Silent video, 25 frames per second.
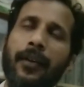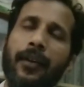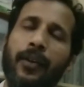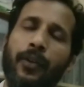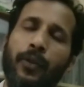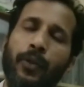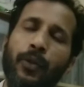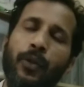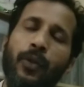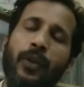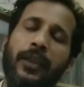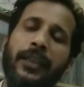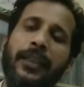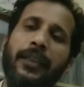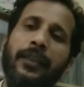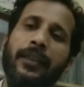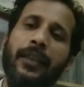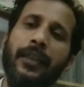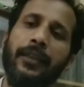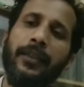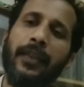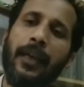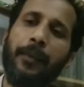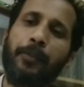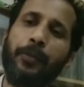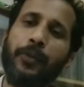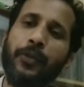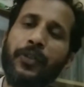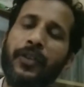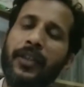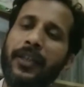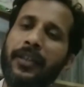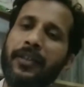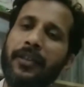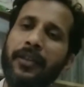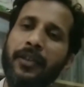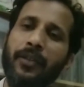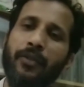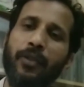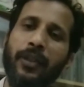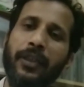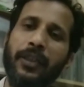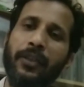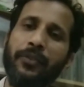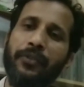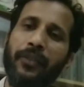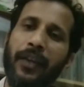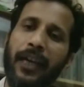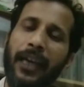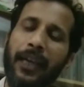ruled England up to
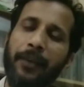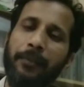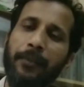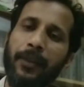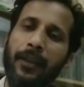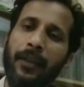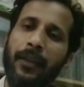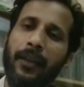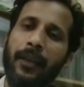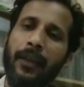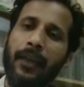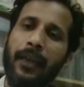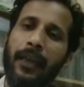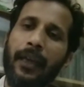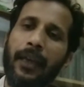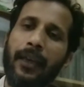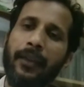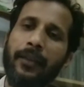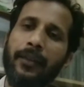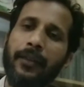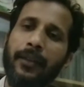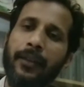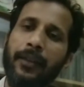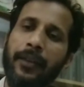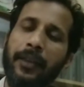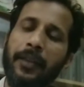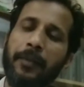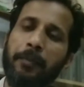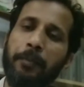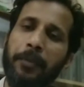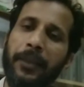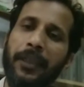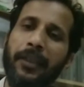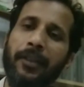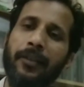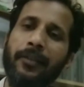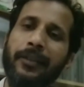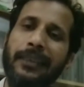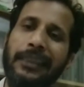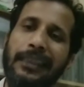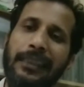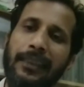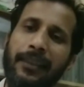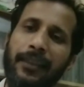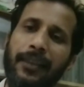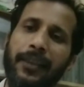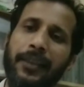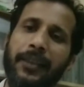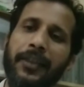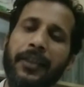1625, and his period
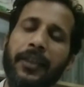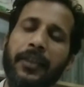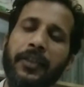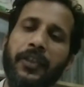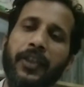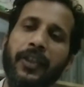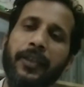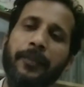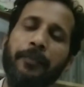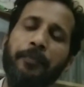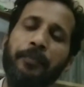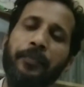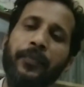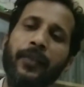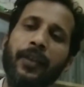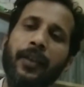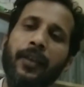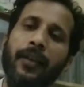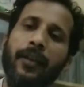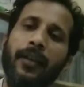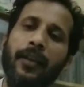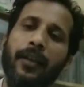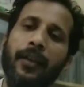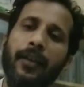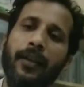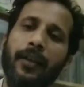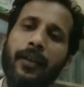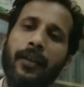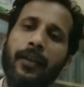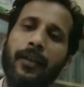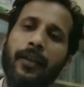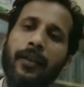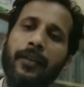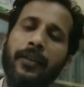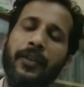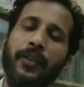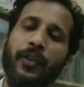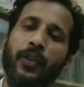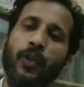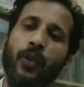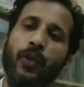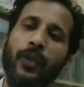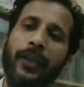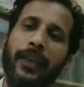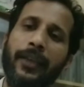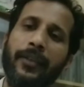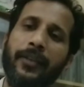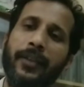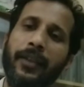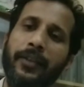in literature is known
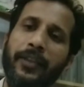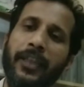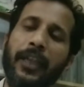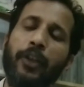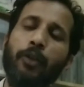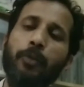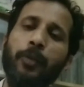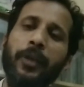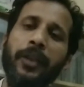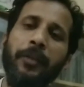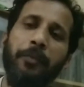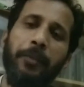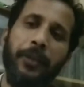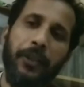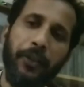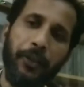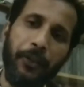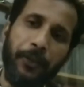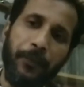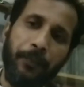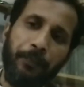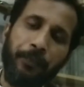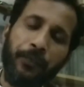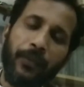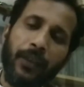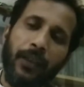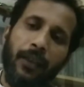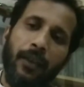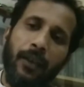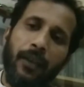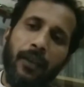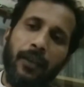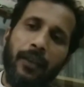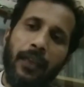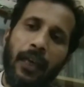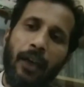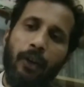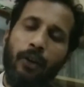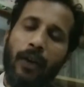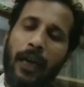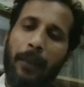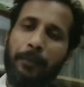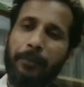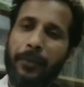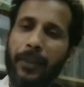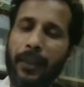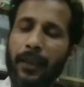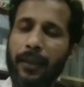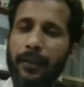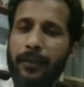as the Jacobean period. Now
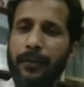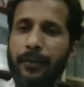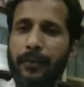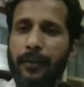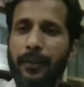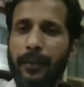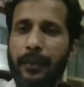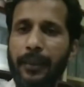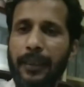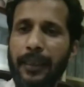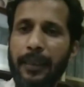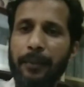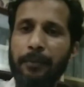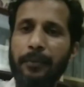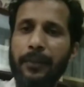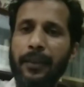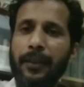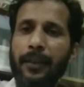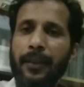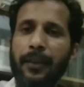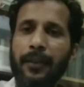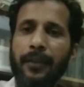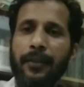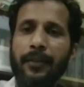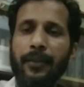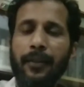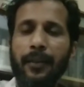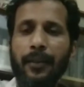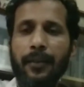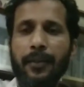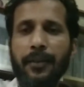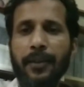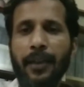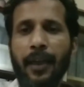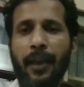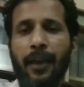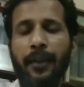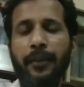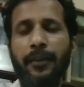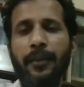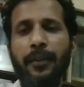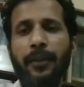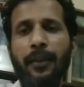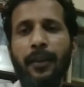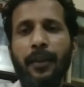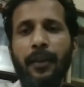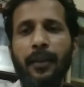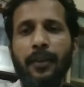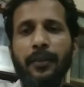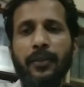after him, his son
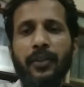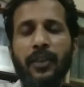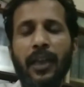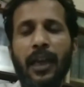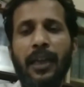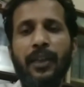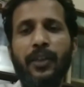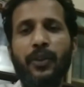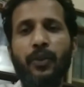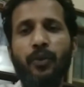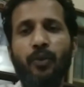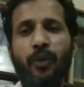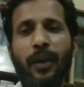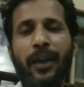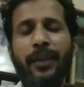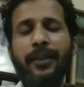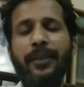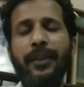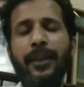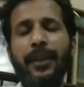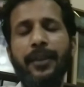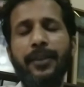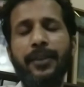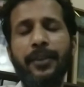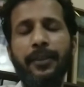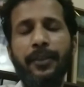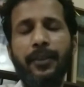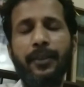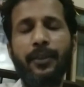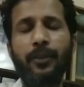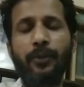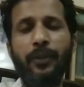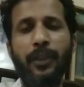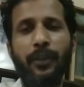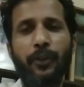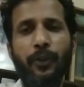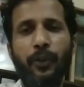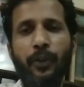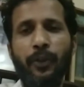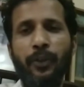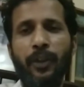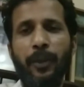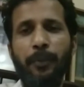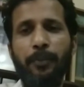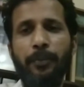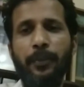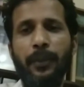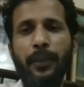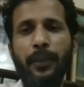Charles I ascended to the throne of